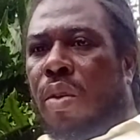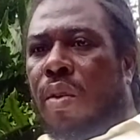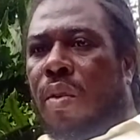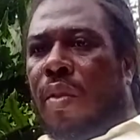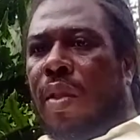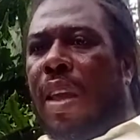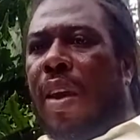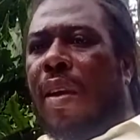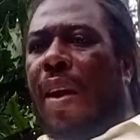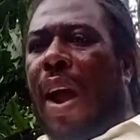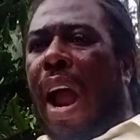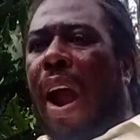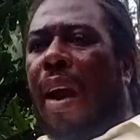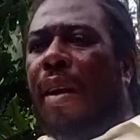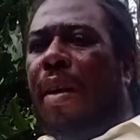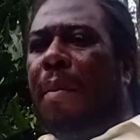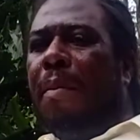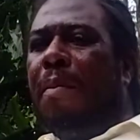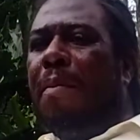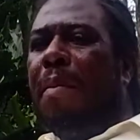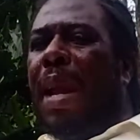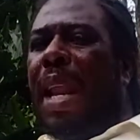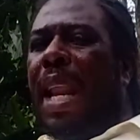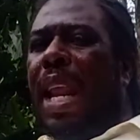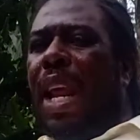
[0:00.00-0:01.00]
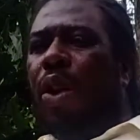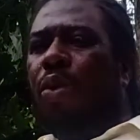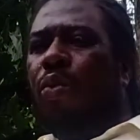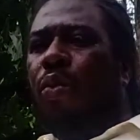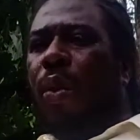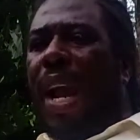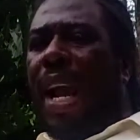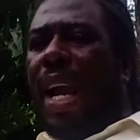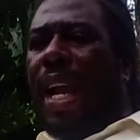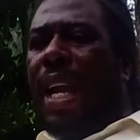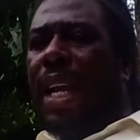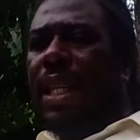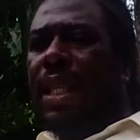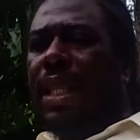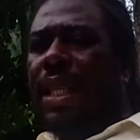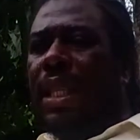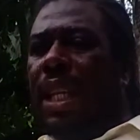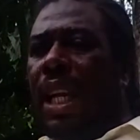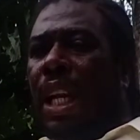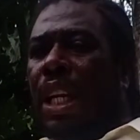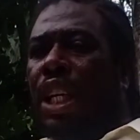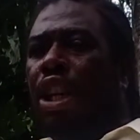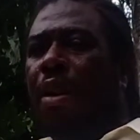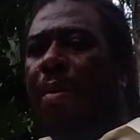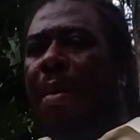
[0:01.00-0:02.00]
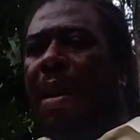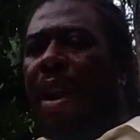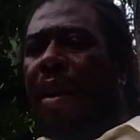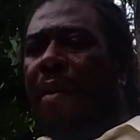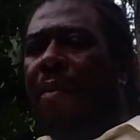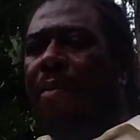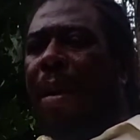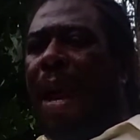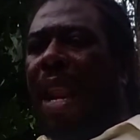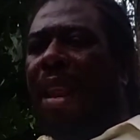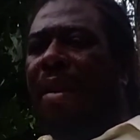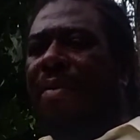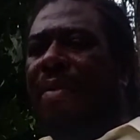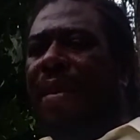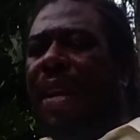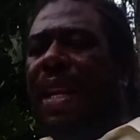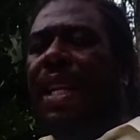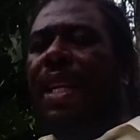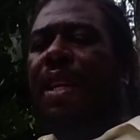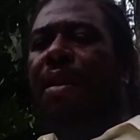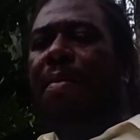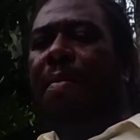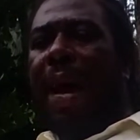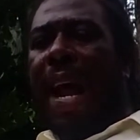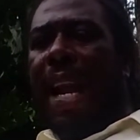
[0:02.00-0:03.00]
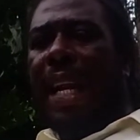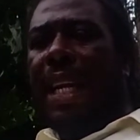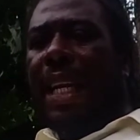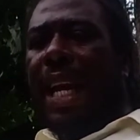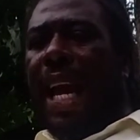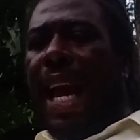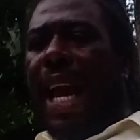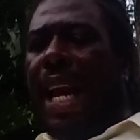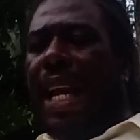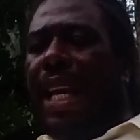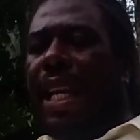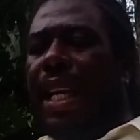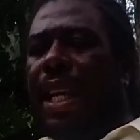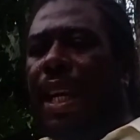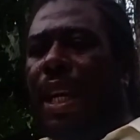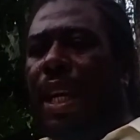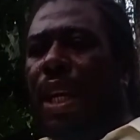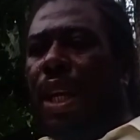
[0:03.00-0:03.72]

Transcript: There are a million ways to be of benefit to mankind.